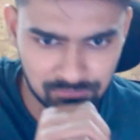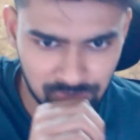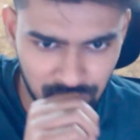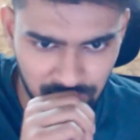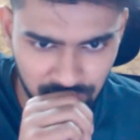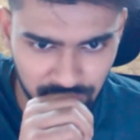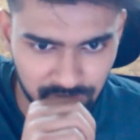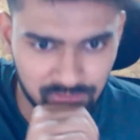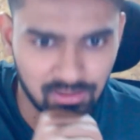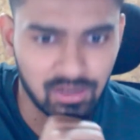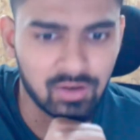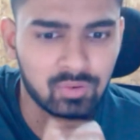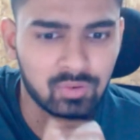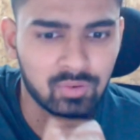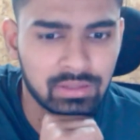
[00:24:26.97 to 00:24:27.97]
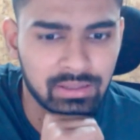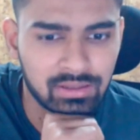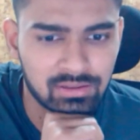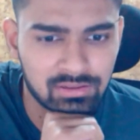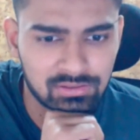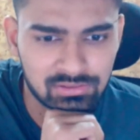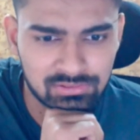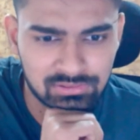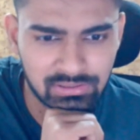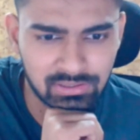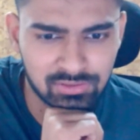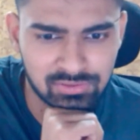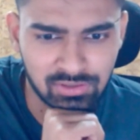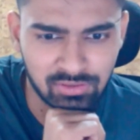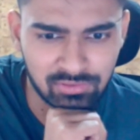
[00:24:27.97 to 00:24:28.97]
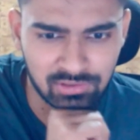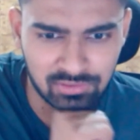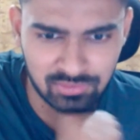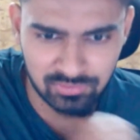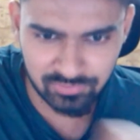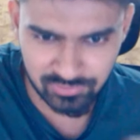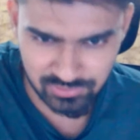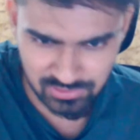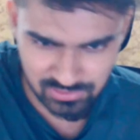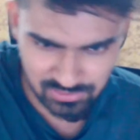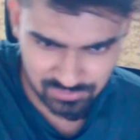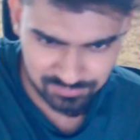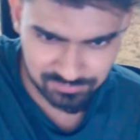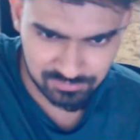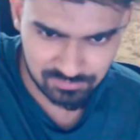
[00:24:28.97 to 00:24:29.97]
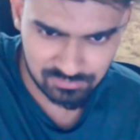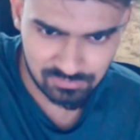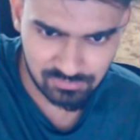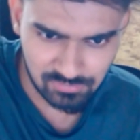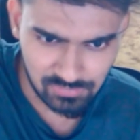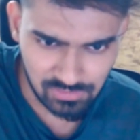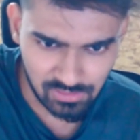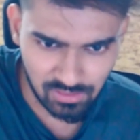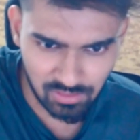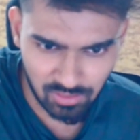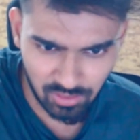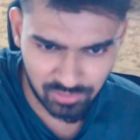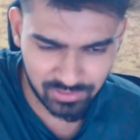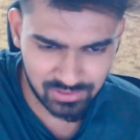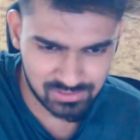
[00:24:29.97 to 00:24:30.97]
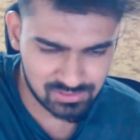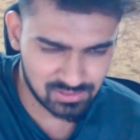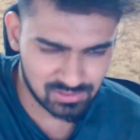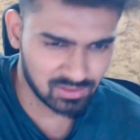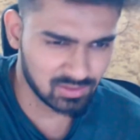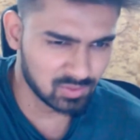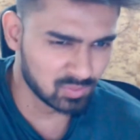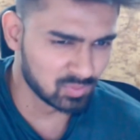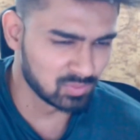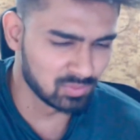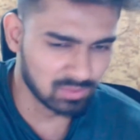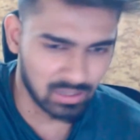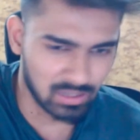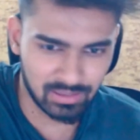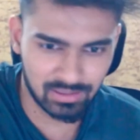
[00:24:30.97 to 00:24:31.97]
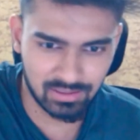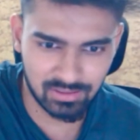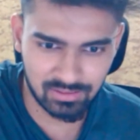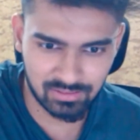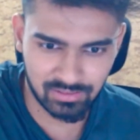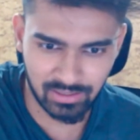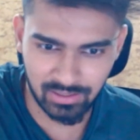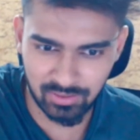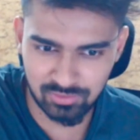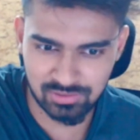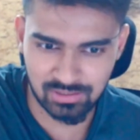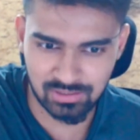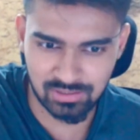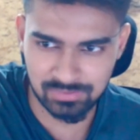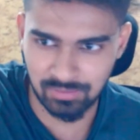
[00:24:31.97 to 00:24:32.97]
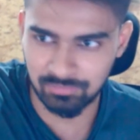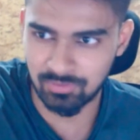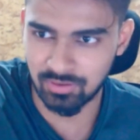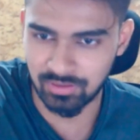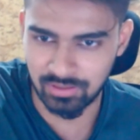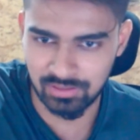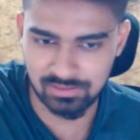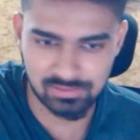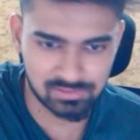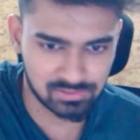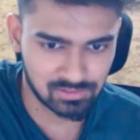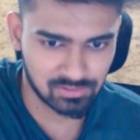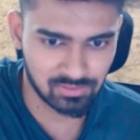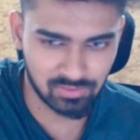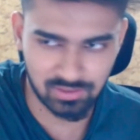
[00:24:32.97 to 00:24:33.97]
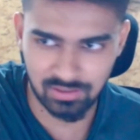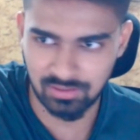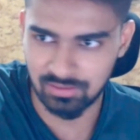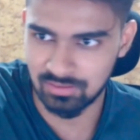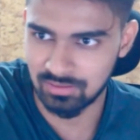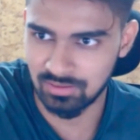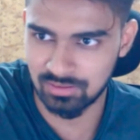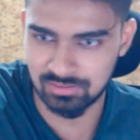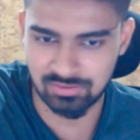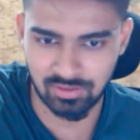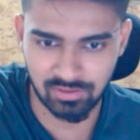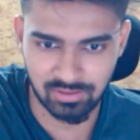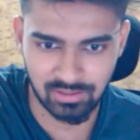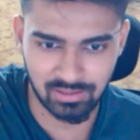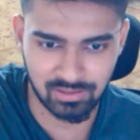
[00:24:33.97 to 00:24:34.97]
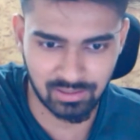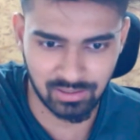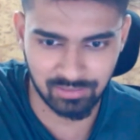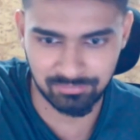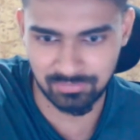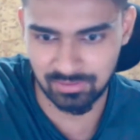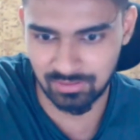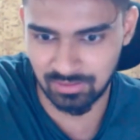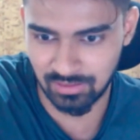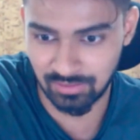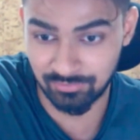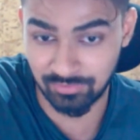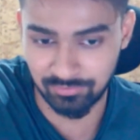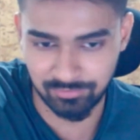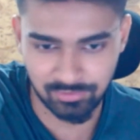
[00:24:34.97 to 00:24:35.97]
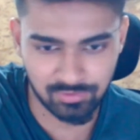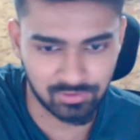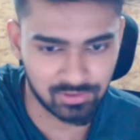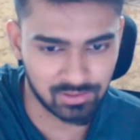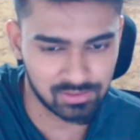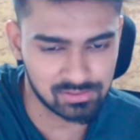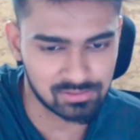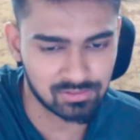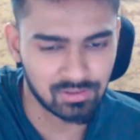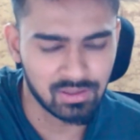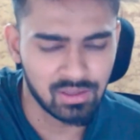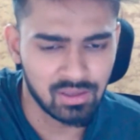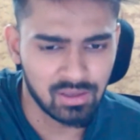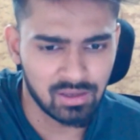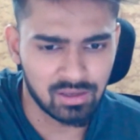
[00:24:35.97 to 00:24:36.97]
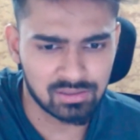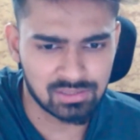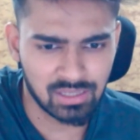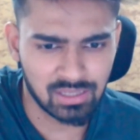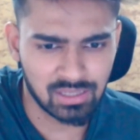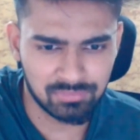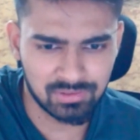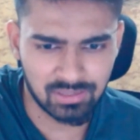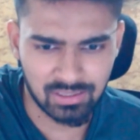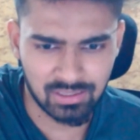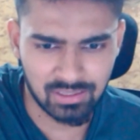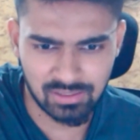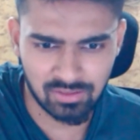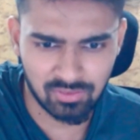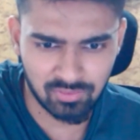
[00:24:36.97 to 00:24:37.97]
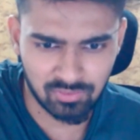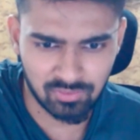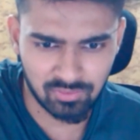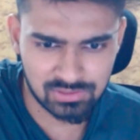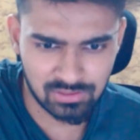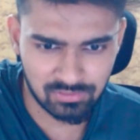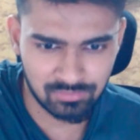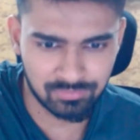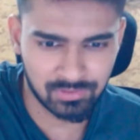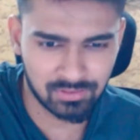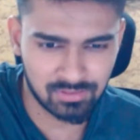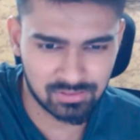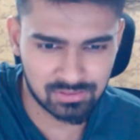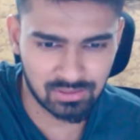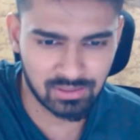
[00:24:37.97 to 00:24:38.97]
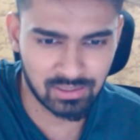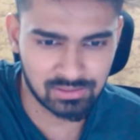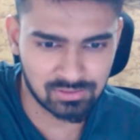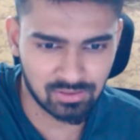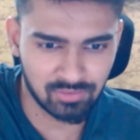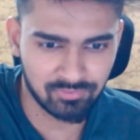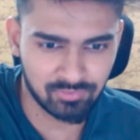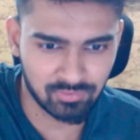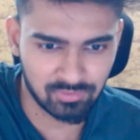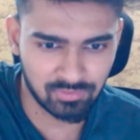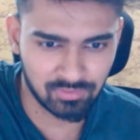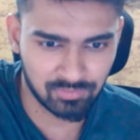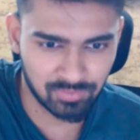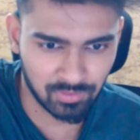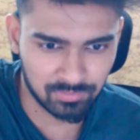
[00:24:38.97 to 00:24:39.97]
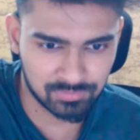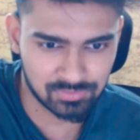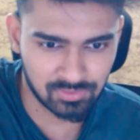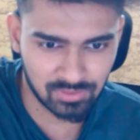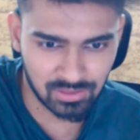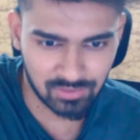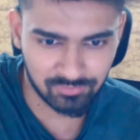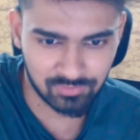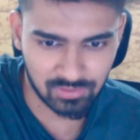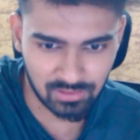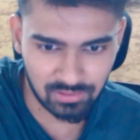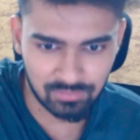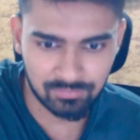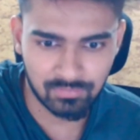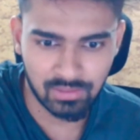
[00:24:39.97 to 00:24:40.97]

Okay. How to did you solve all Codeforces contest? No, I tend to skip some contests. Okay. Not like I give every contest. Sir, I'm 3-star on CodeShare, but still can't solve problems on Div-3.